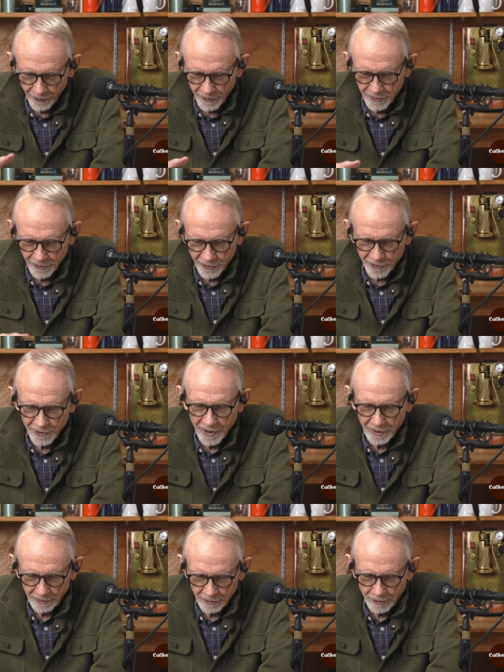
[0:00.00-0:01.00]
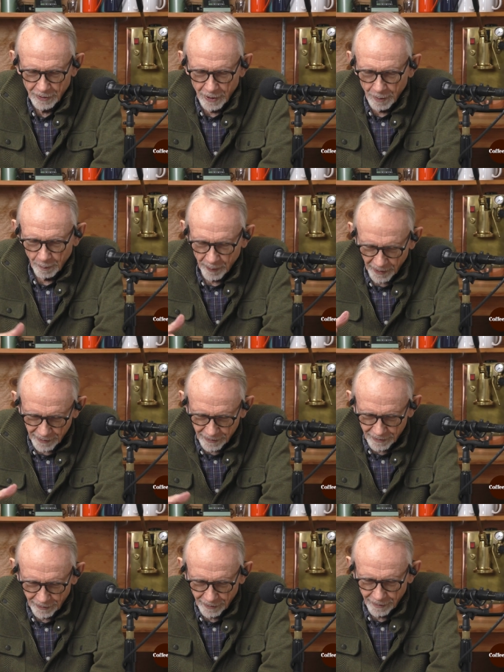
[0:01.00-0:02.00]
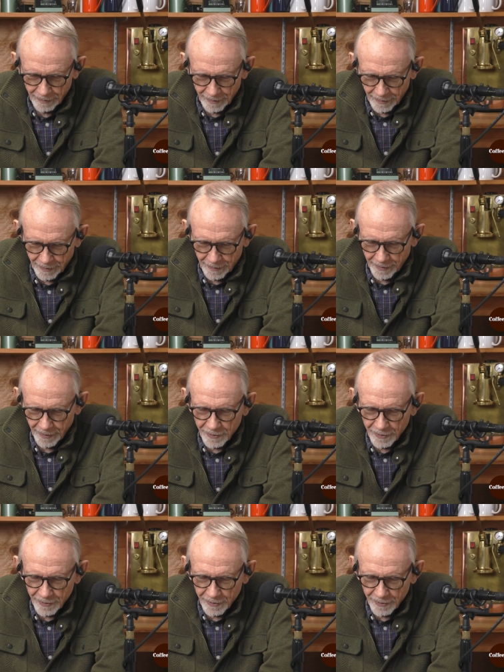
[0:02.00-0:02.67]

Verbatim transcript: no, distinct. No. Yeah. But uh, yeah.